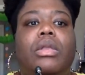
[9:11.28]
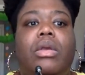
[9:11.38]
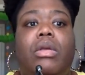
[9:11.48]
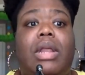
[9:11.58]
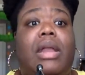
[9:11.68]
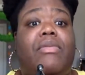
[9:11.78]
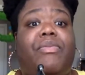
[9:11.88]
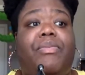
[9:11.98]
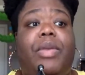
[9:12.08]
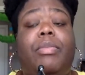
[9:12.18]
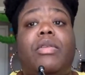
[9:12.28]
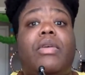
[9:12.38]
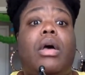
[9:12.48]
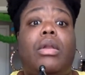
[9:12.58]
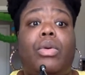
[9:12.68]
There are a lot of people of
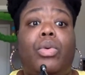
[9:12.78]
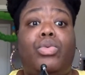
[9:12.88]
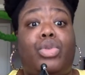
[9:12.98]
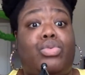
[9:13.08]
color who